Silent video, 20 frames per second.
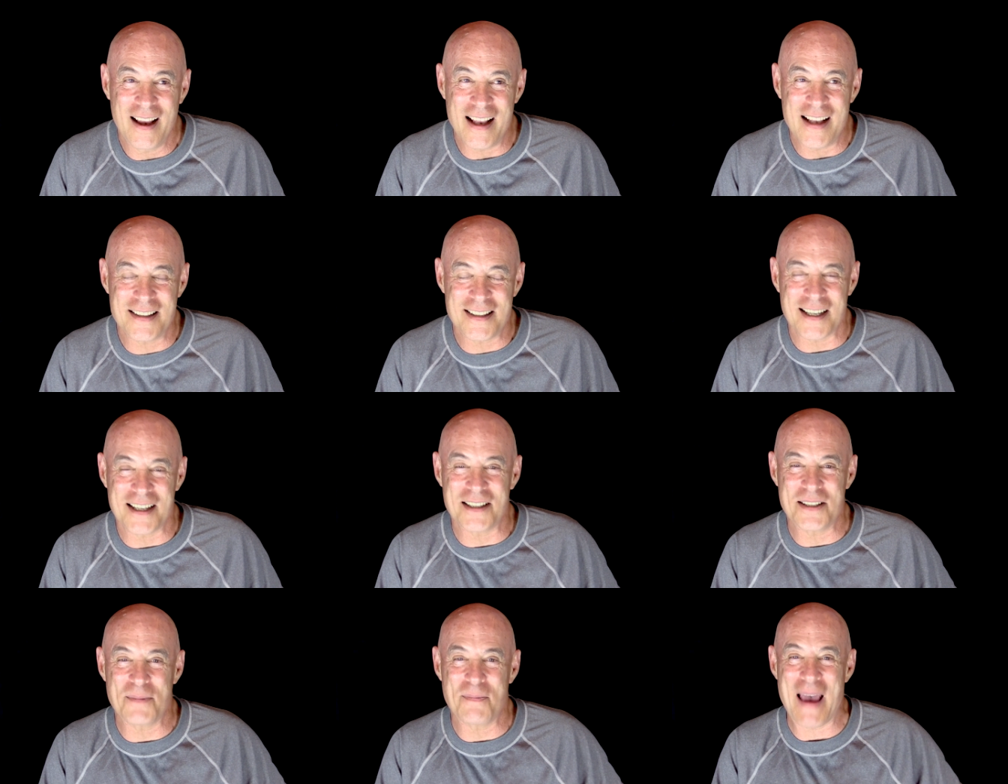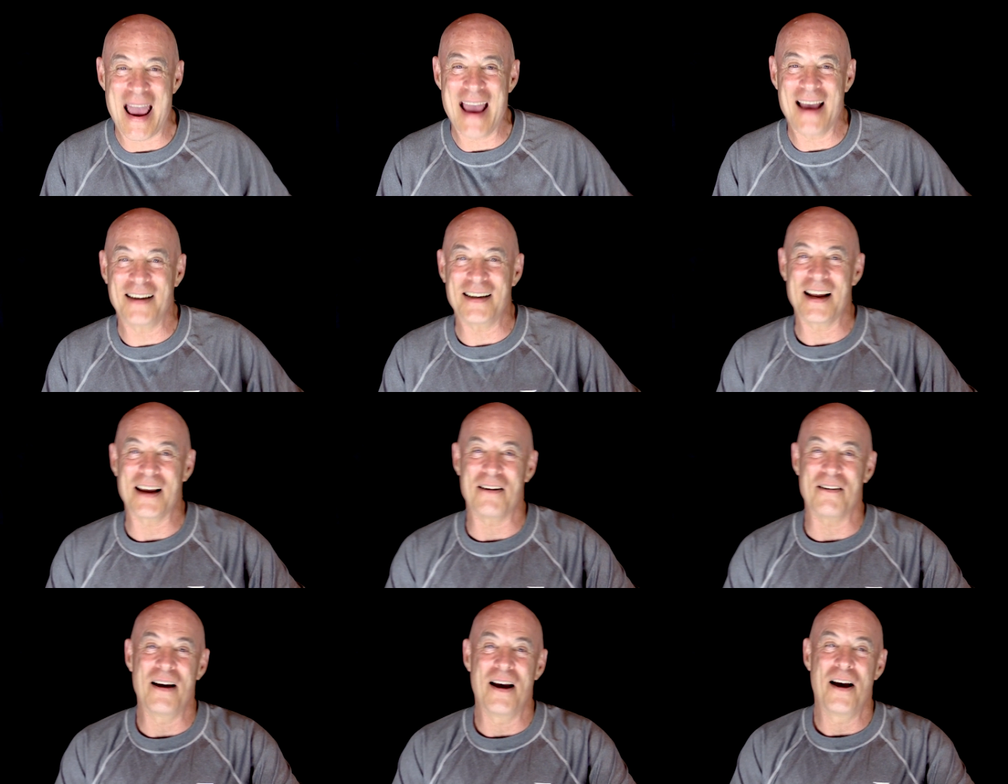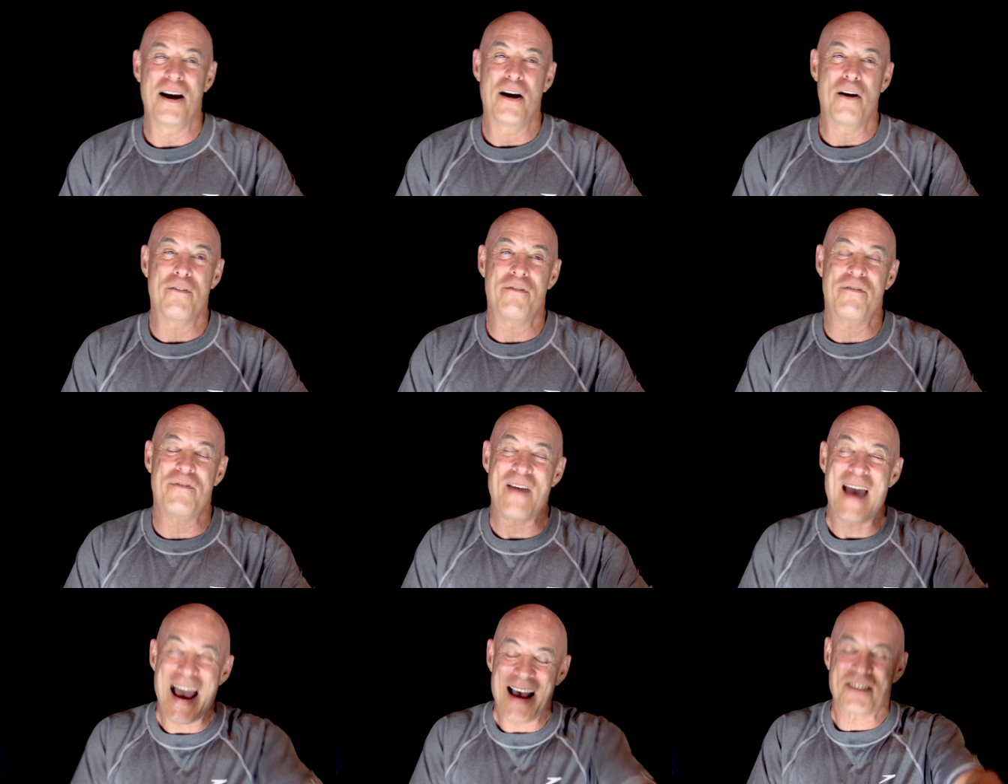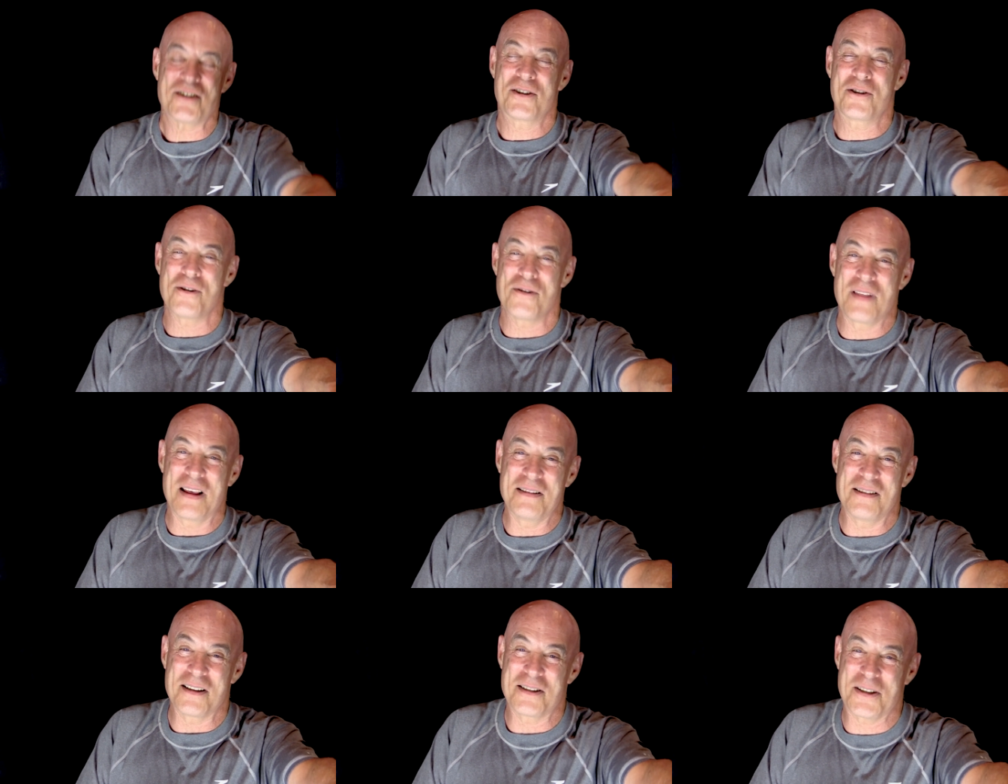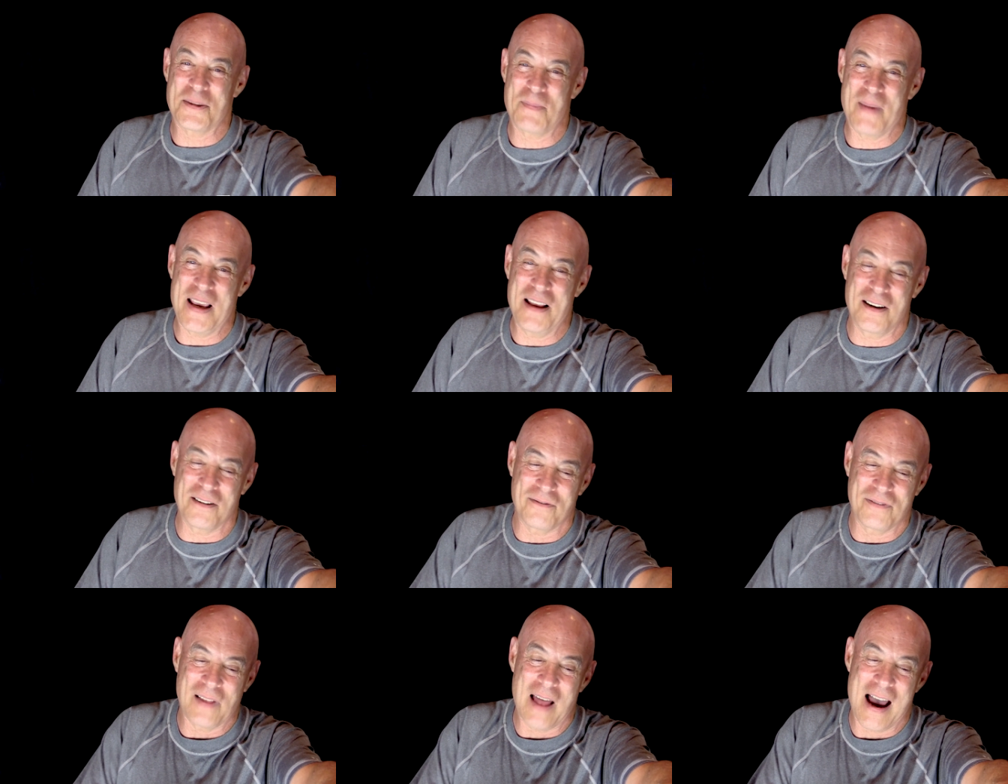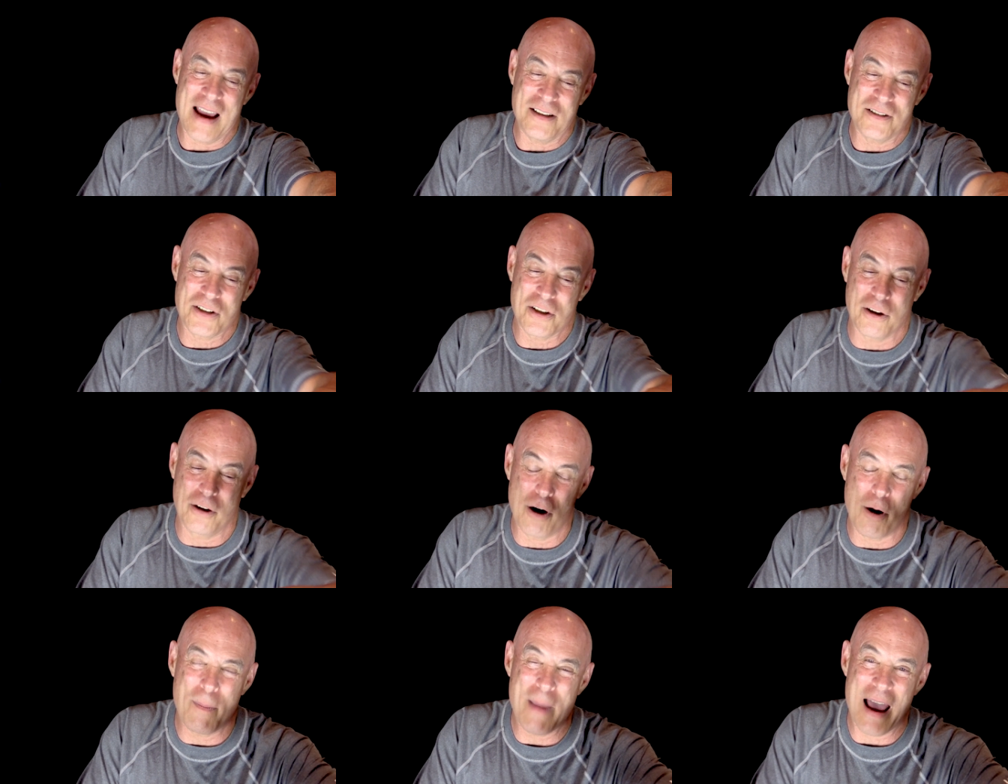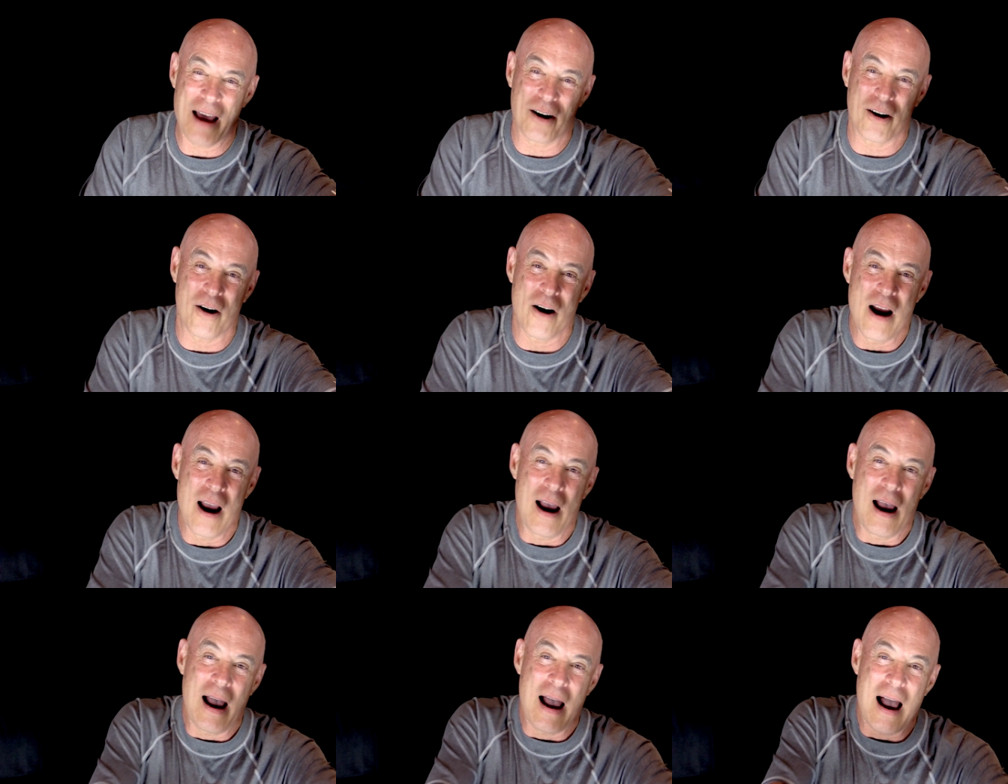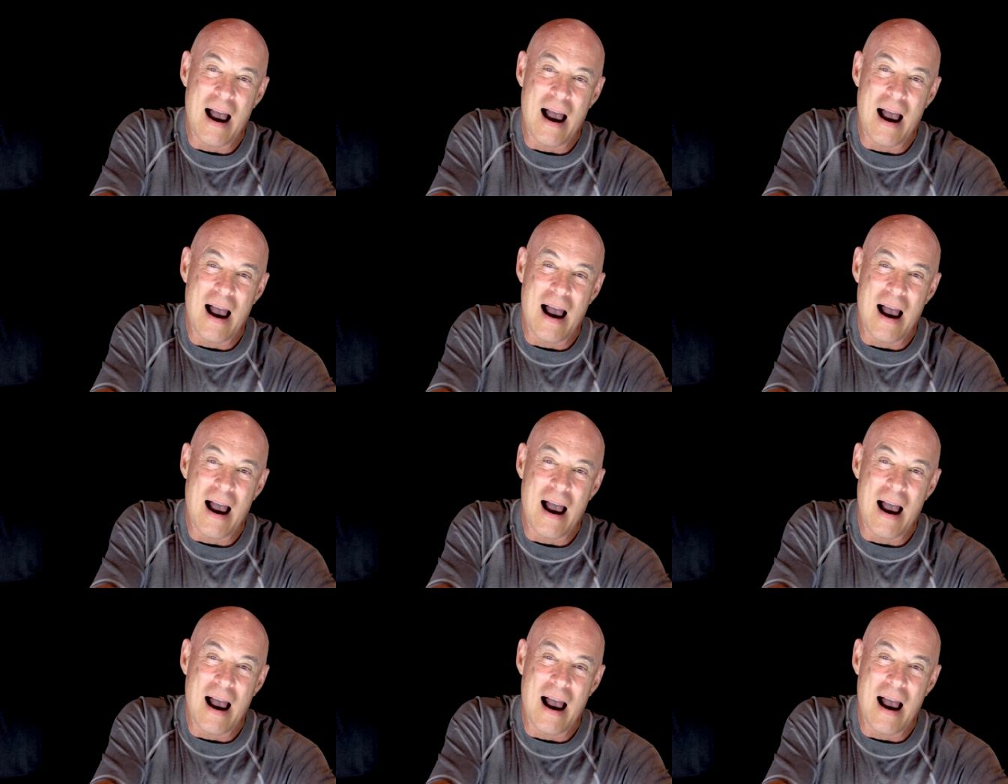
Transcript: It's expanding faster than the speed of light, so no matter